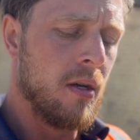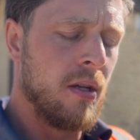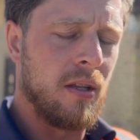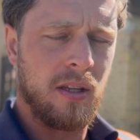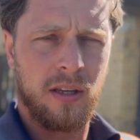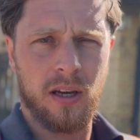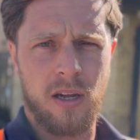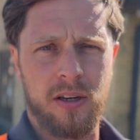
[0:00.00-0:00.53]
the
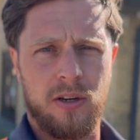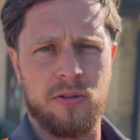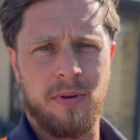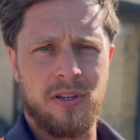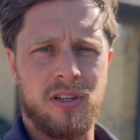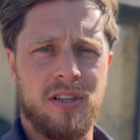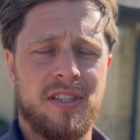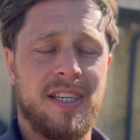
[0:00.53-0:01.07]
cardio
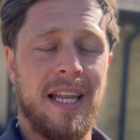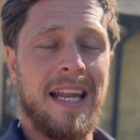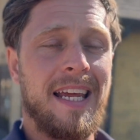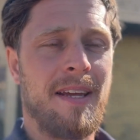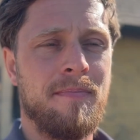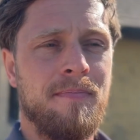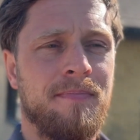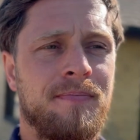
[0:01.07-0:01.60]
specialist today,
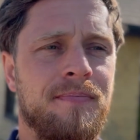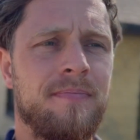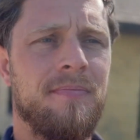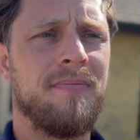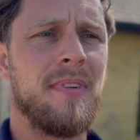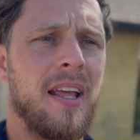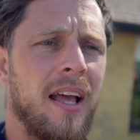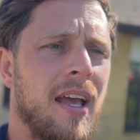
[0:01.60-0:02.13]

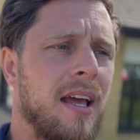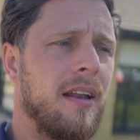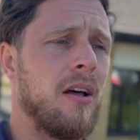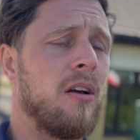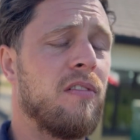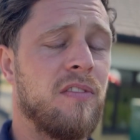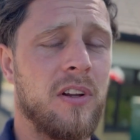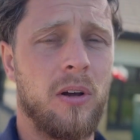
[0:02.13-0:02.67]
and
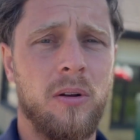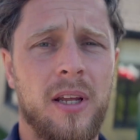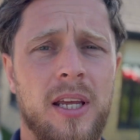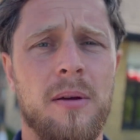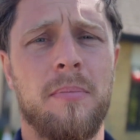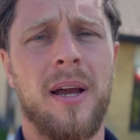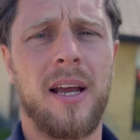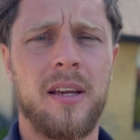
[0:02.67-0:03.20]
hopefully I'll hear
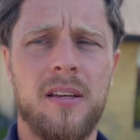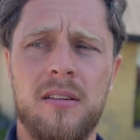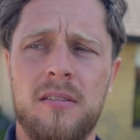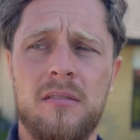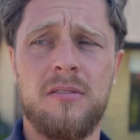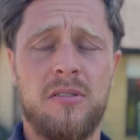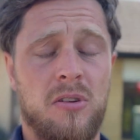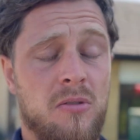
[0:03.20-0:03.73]
back
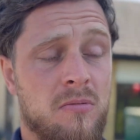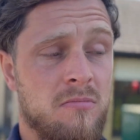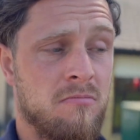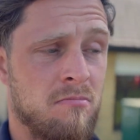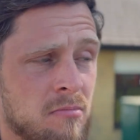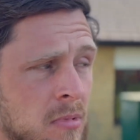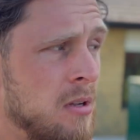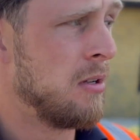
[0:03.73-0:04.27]
soon,
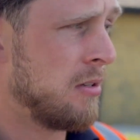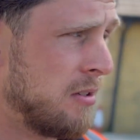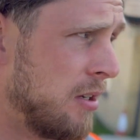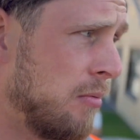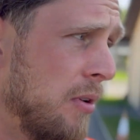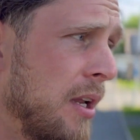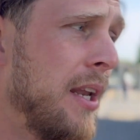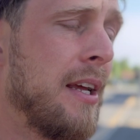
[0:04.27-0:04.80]
see
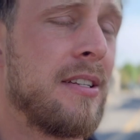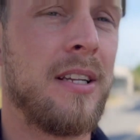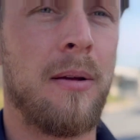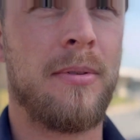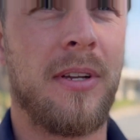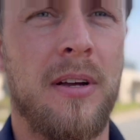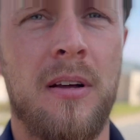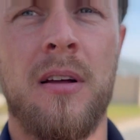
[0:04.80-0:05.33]
what the next steps
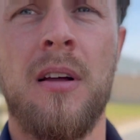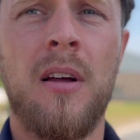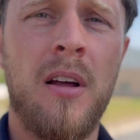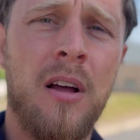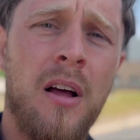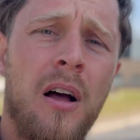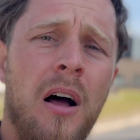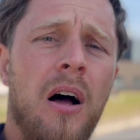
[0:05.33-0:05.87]
are.
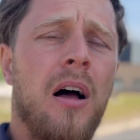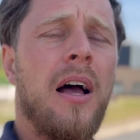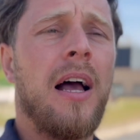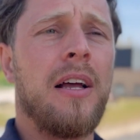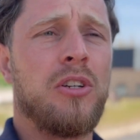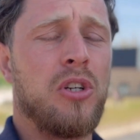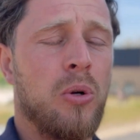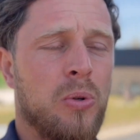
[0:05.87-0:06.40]

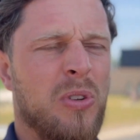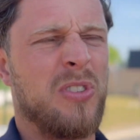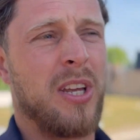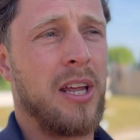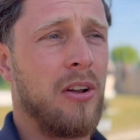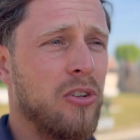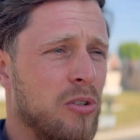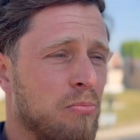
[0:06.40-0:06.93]
She also said
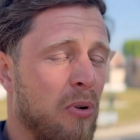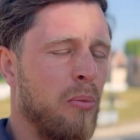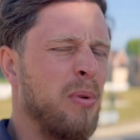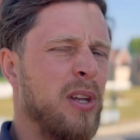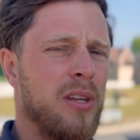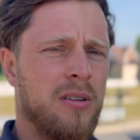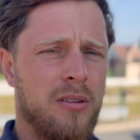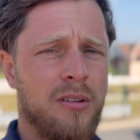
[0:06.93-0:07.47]
I should
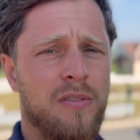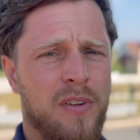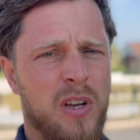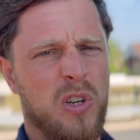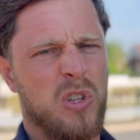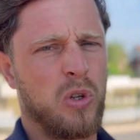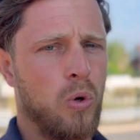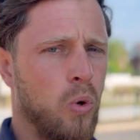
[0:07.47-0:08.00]
probably finish
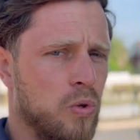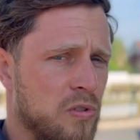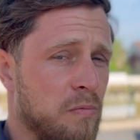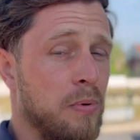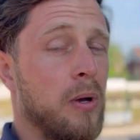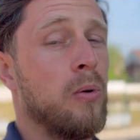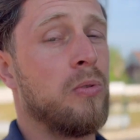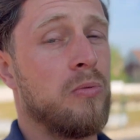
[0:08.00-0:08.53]
the course of
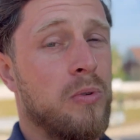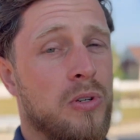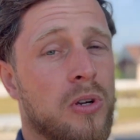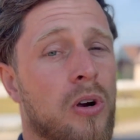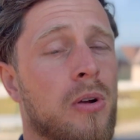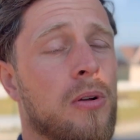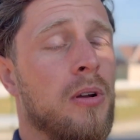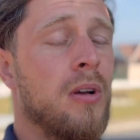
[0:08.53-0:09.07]
pills which I
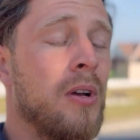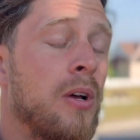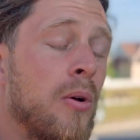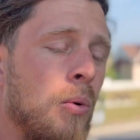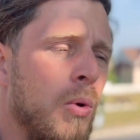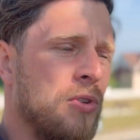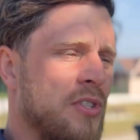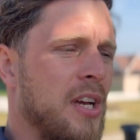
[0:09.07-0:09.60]

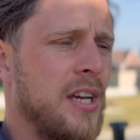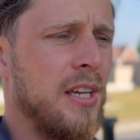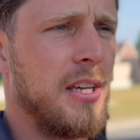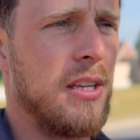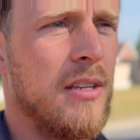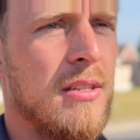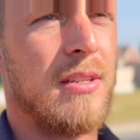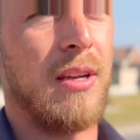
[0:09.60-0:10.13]
was
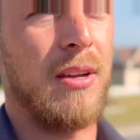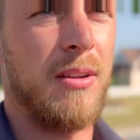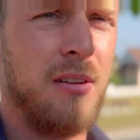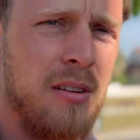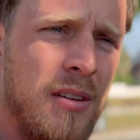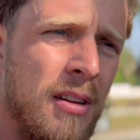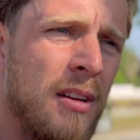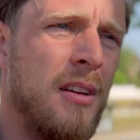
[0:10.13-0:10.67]
taking, so
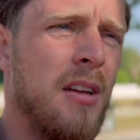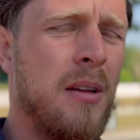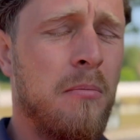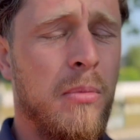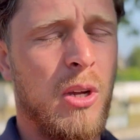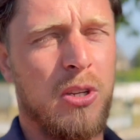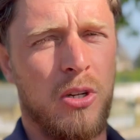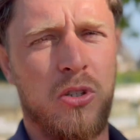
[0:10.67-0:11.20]

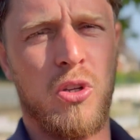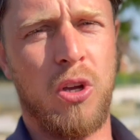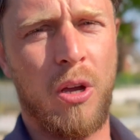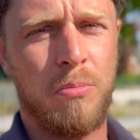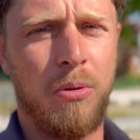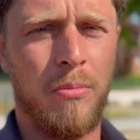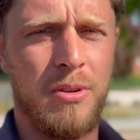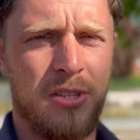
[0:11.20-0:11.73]
because I took it up
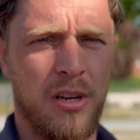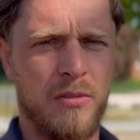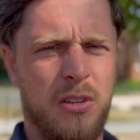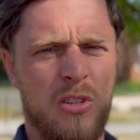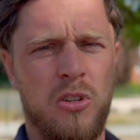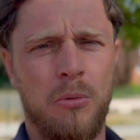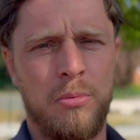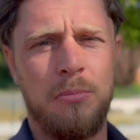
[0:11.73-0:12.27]
on myself to
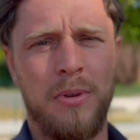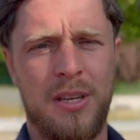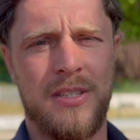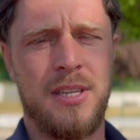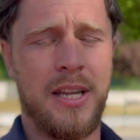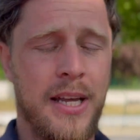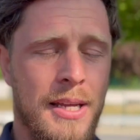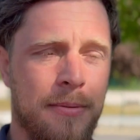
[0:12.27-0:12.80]
stop them
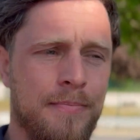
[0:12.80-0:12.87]
yesterday,